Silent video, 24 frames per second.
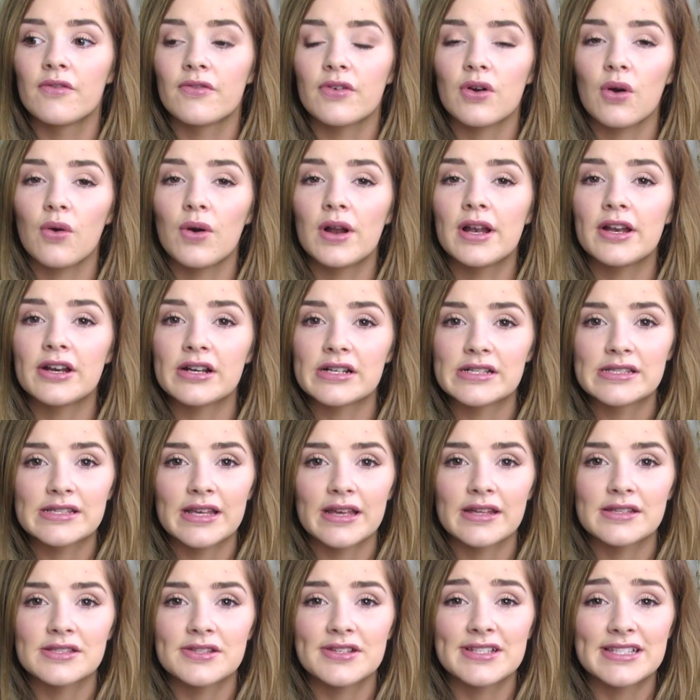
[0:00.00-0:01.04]
for oilier
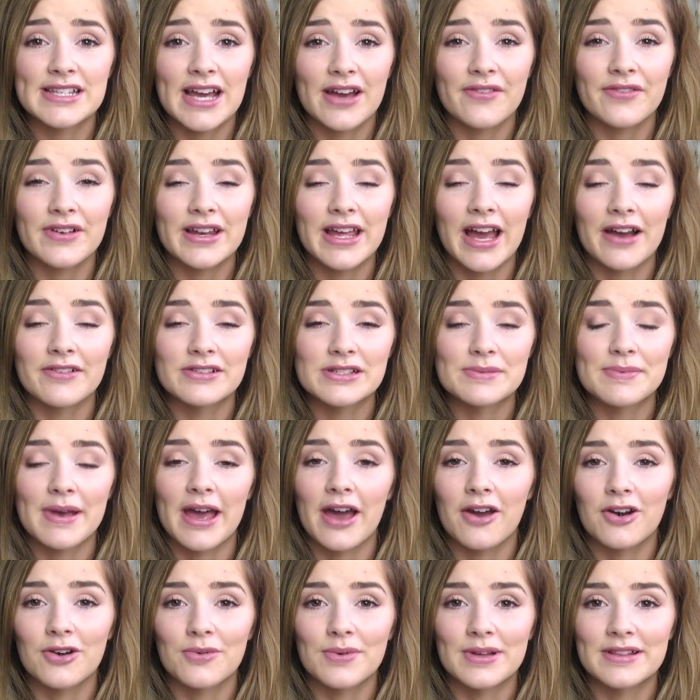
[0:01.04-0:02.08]
skins you definitely have to
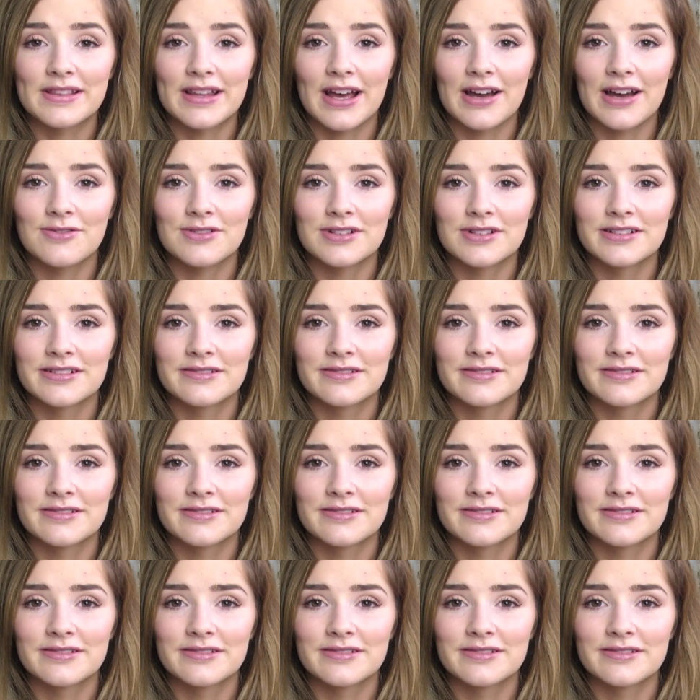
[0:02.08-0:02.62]
powder with that one.